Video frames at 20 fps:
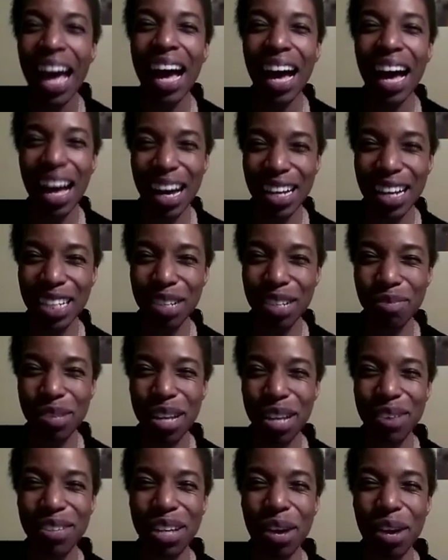Awesome
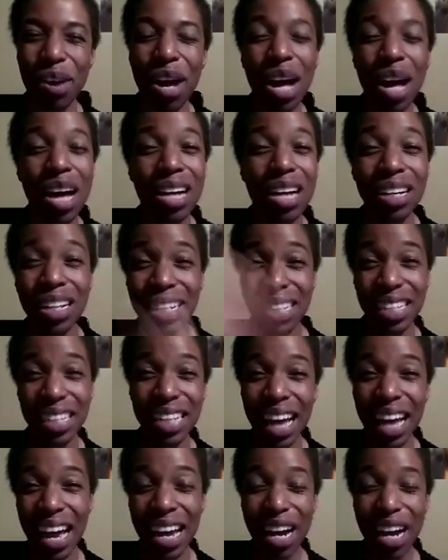stuff. So, gonna
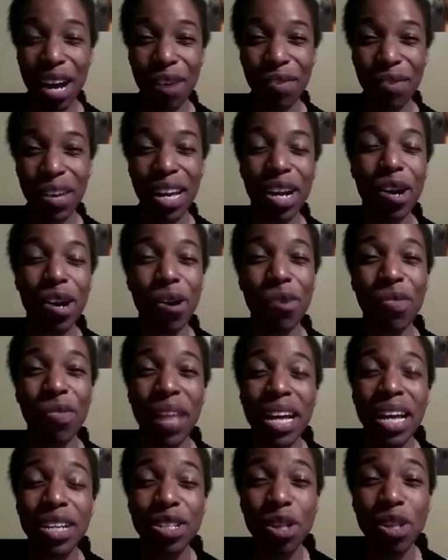sign off here.
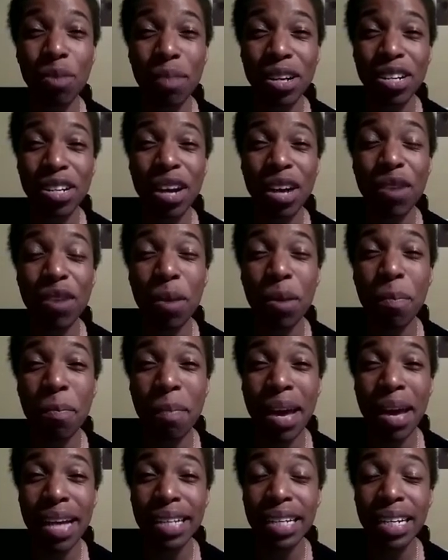Thanks so much. Have an
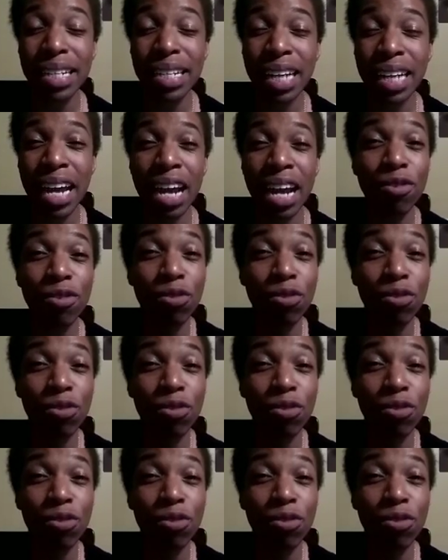amazing night.